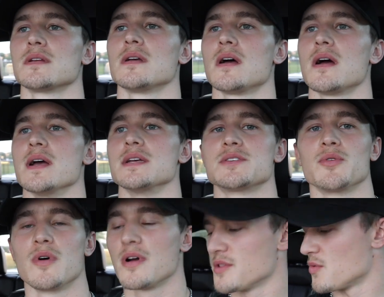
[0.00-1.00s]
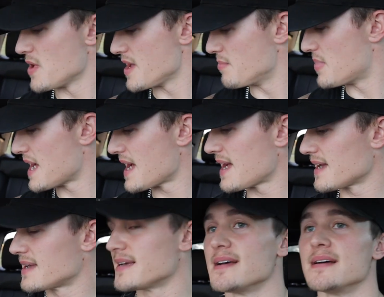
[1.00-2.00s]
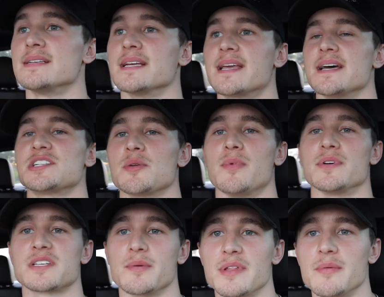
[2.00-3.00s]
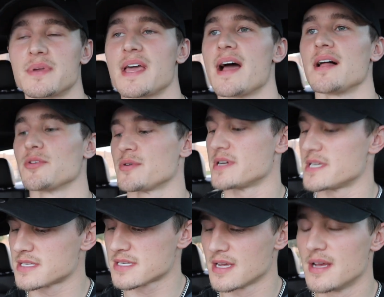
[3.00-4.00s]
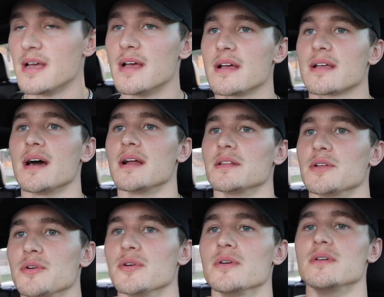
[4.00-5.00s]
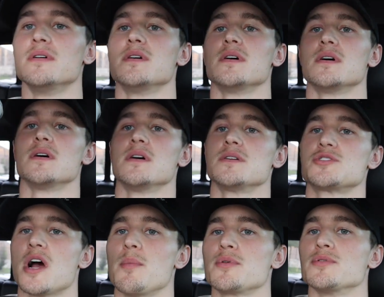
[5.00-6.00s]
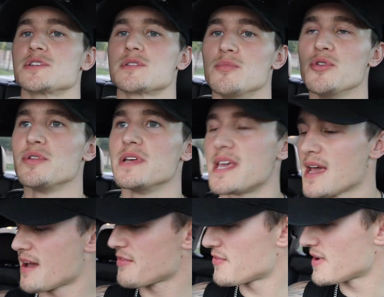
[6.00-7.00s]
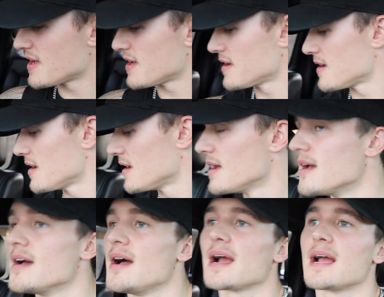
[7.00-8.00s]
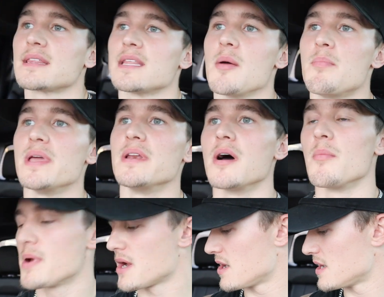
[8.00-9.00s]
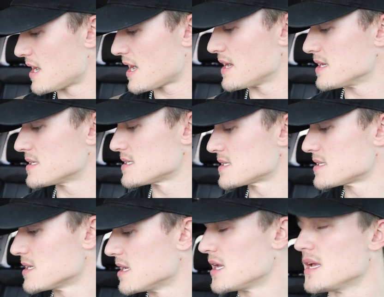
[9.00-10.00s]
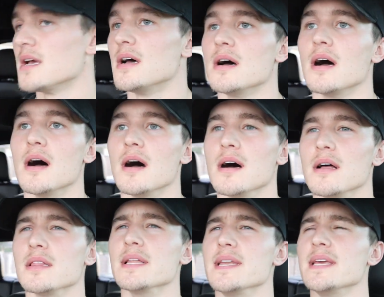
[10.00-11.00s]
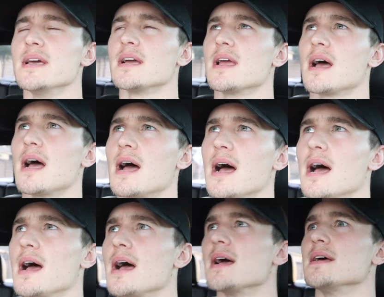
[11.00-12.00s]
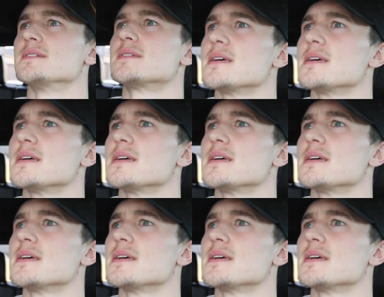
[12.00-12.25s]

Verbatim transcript: all right, so we're on the way back to catch up on some of them calories. Got a little Tropical Smoothie Cafe. I got that Peanut Paradise. Uh, Linnea got